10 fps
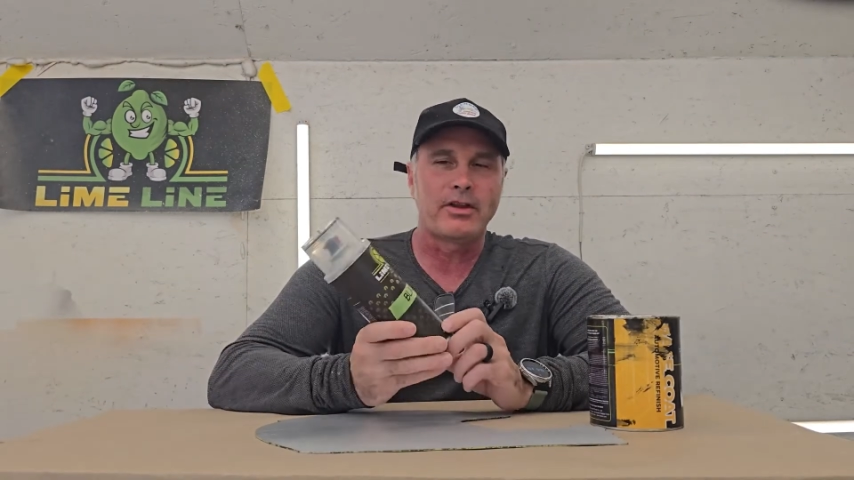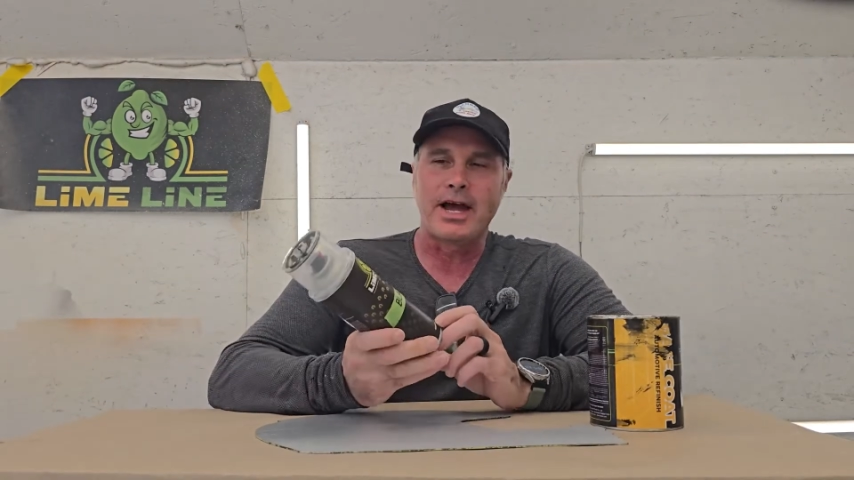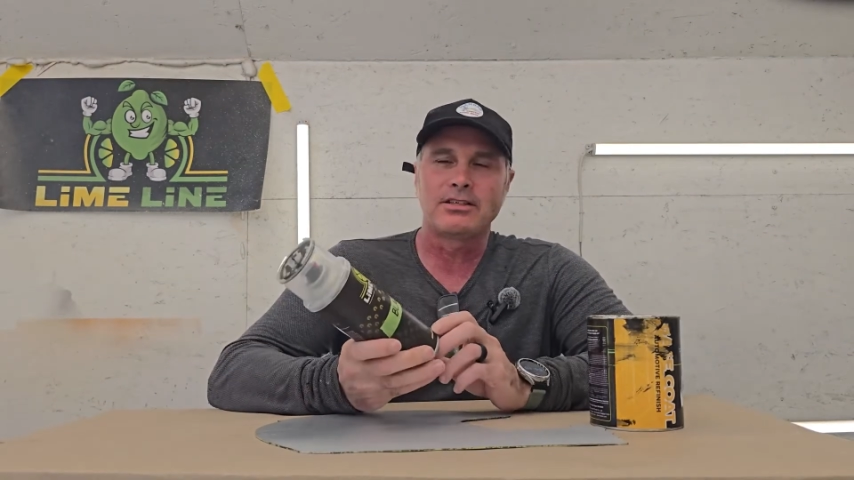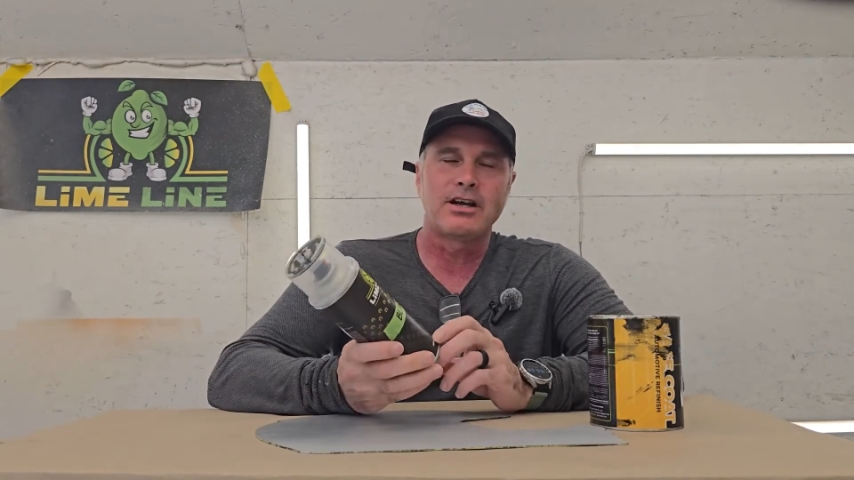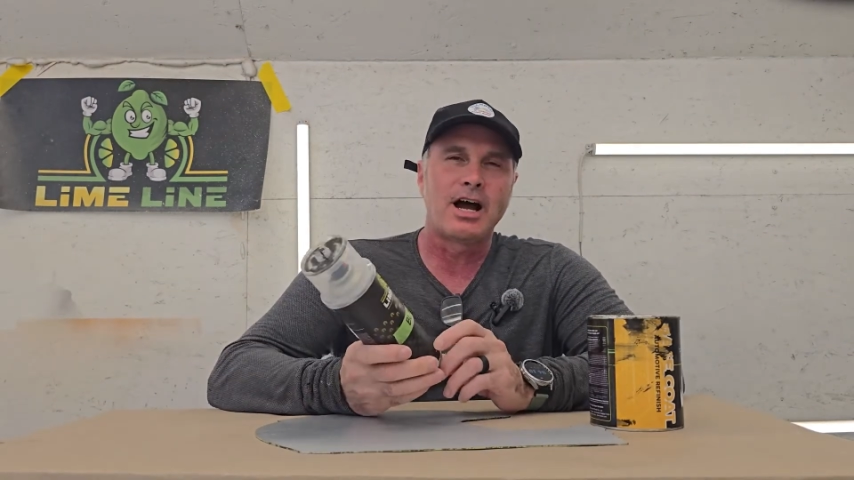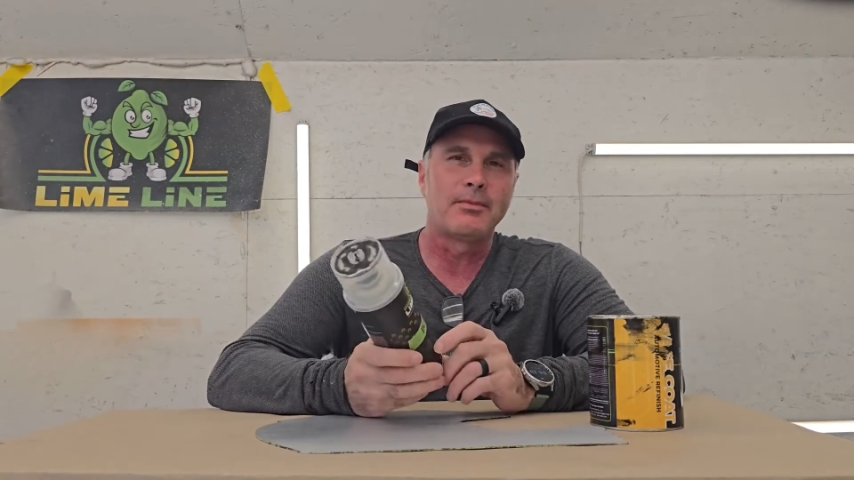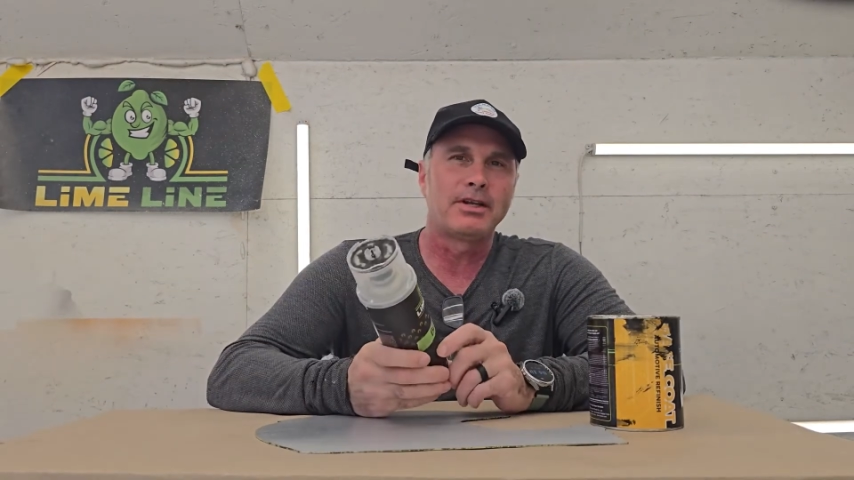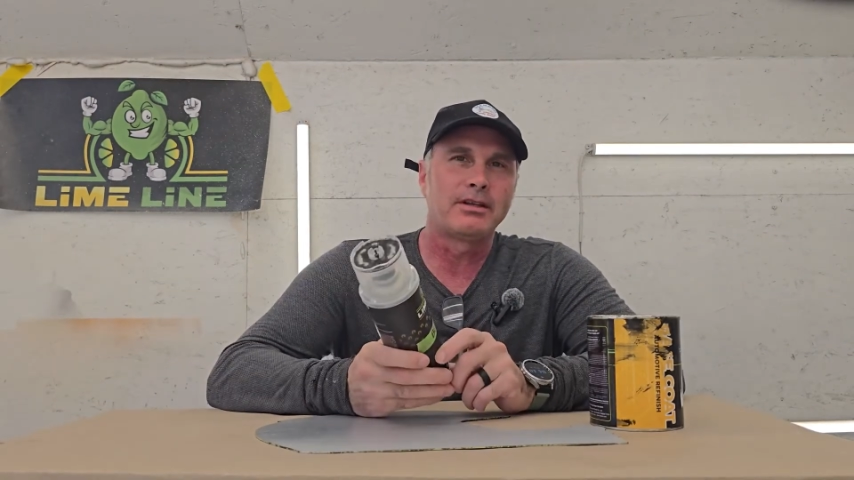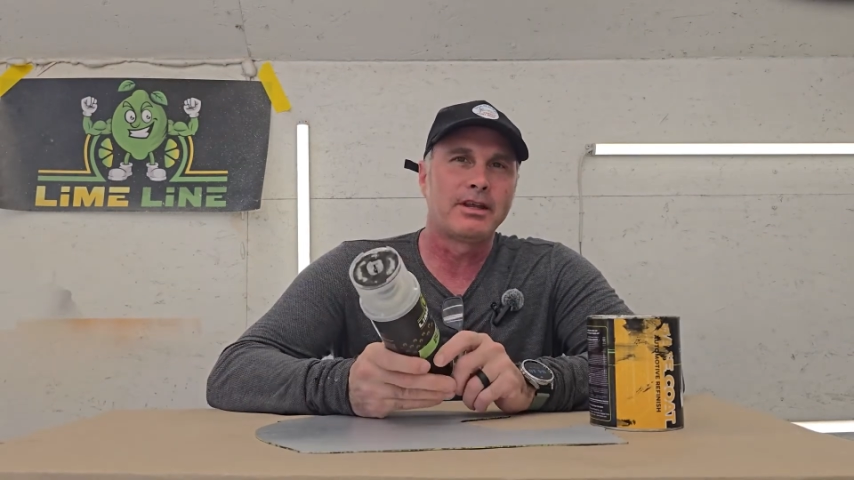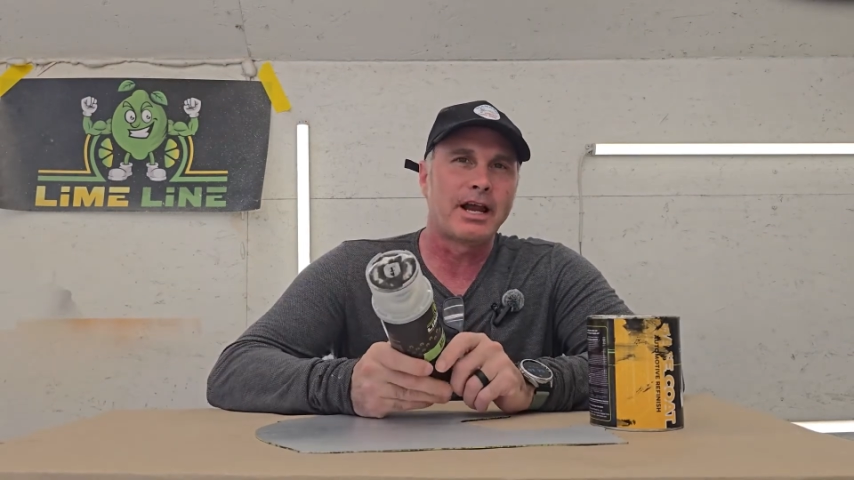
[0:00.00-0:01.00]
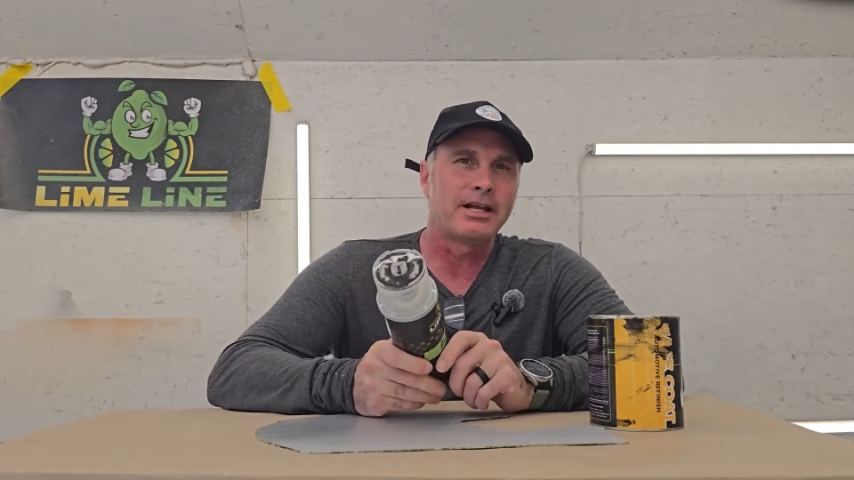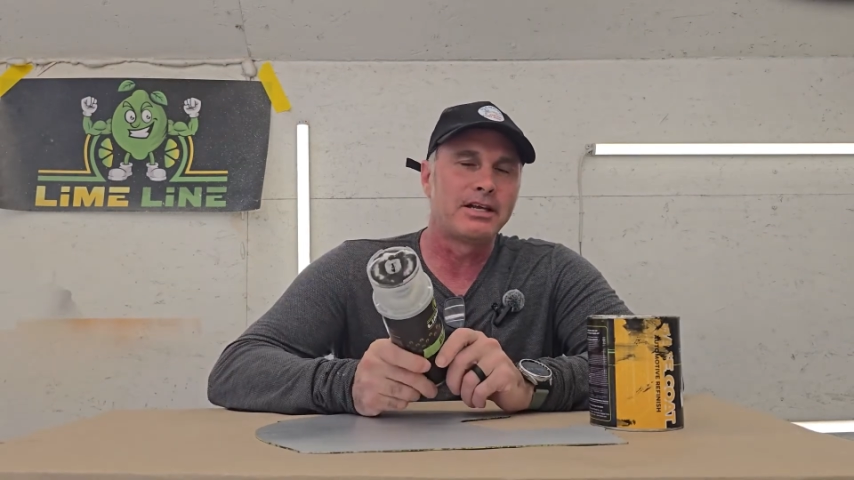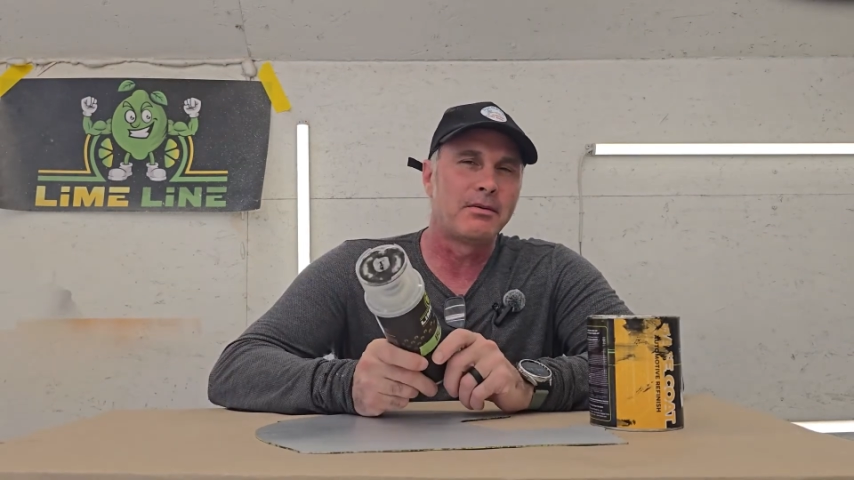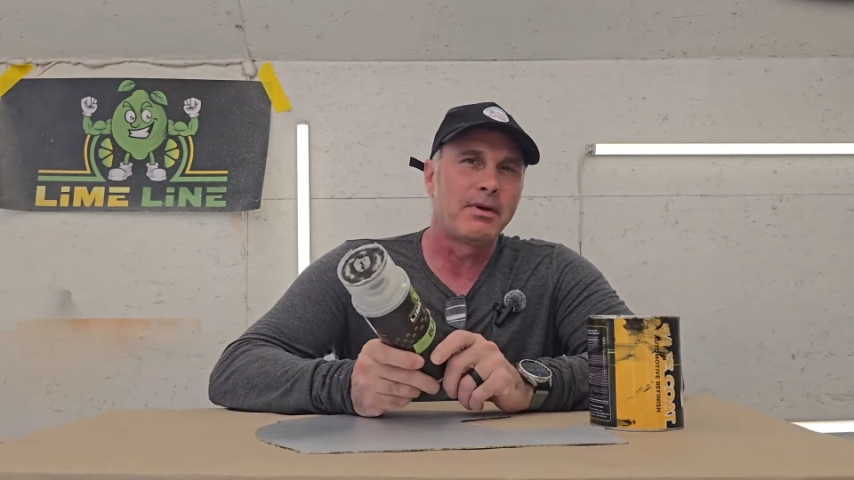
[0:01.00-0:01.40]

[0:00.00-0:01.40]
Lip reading: last comment that I didn't